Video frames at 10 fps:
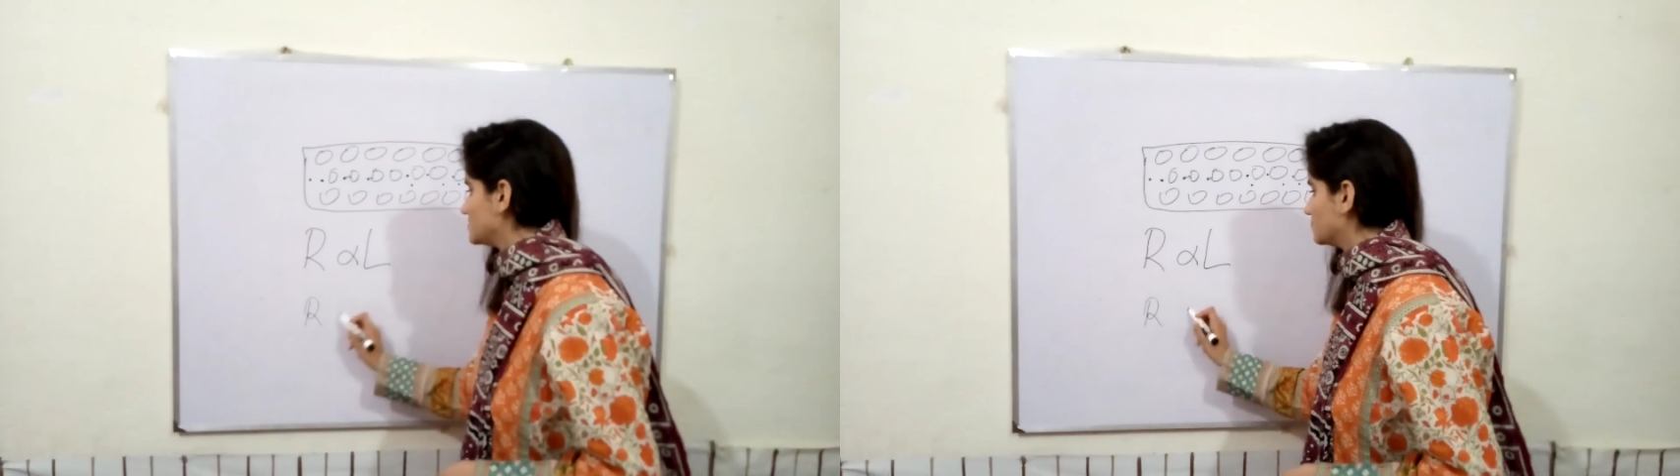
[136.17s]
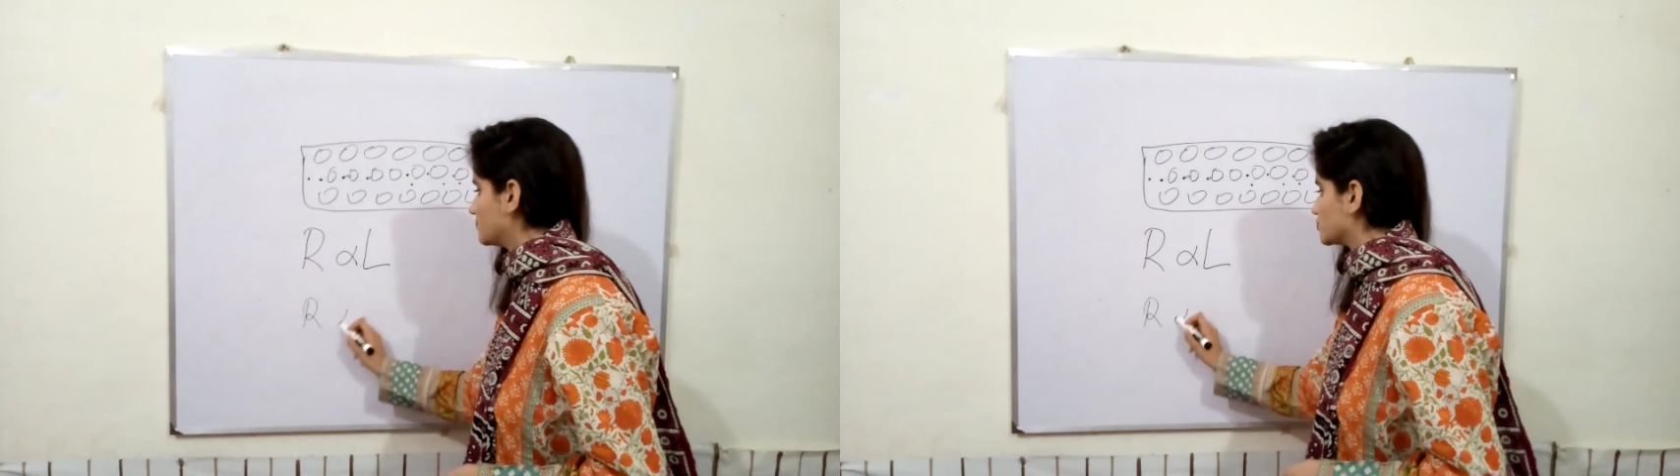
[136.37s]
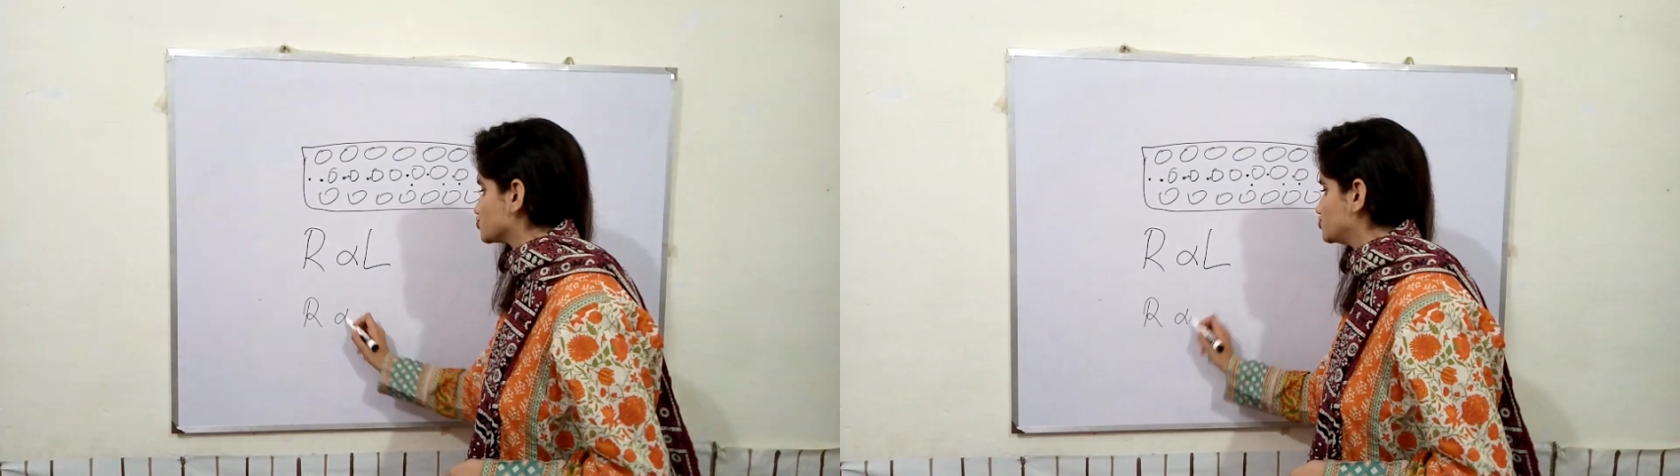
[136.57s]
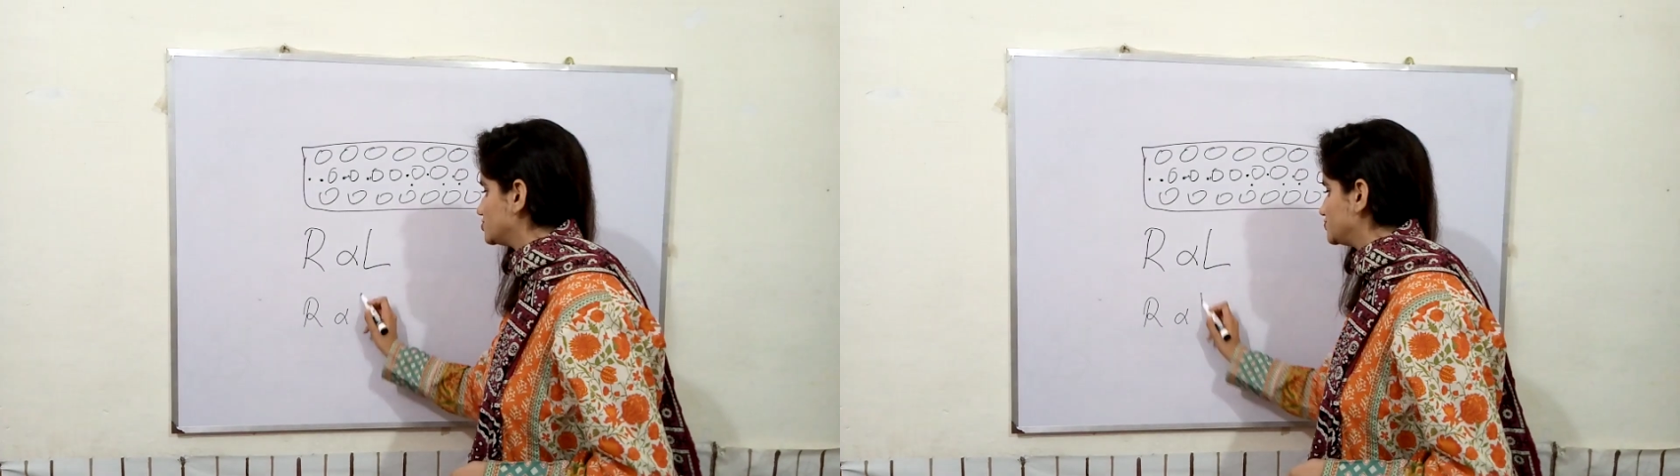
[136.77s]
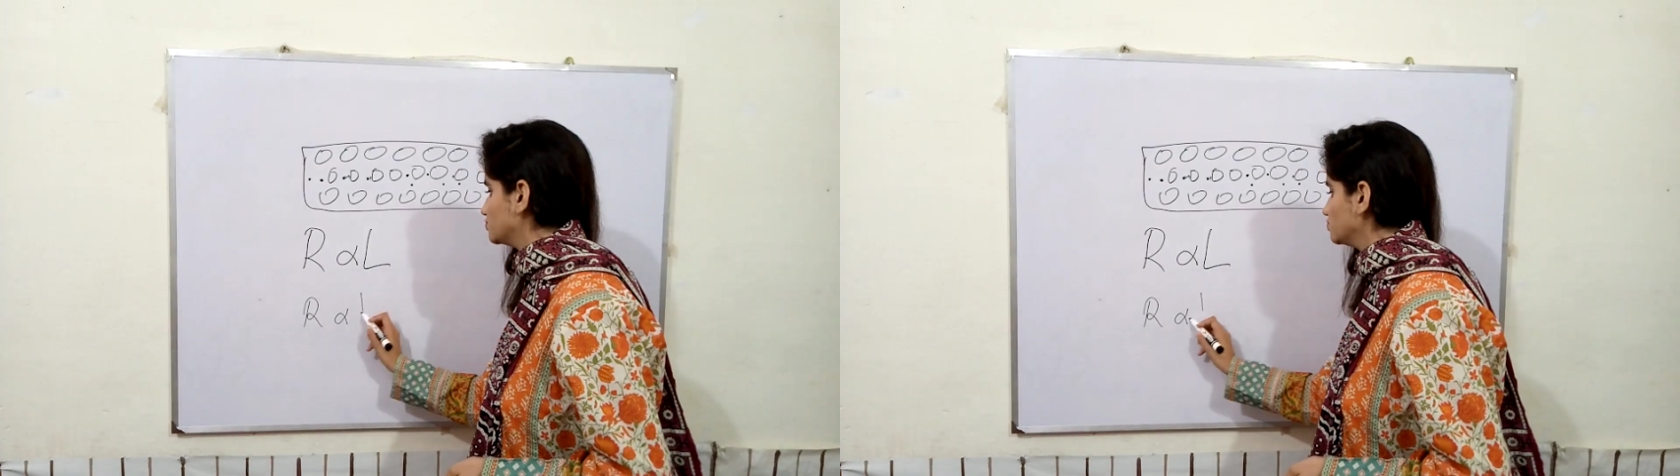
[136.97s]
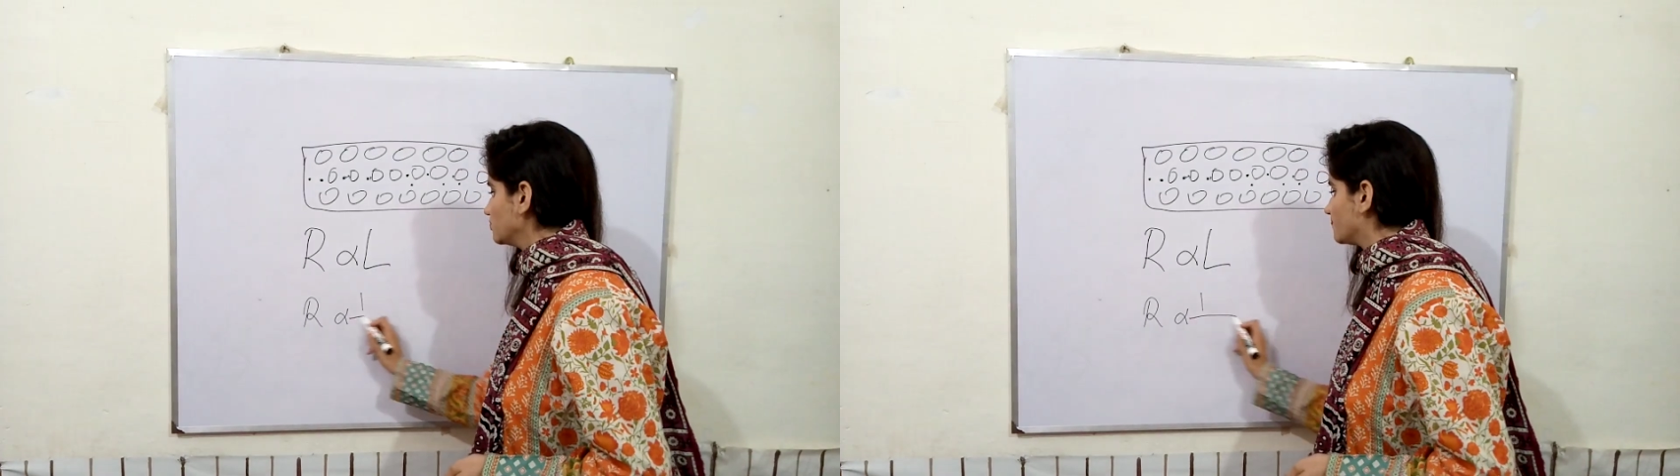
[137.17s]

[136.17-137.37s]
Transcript: proportional to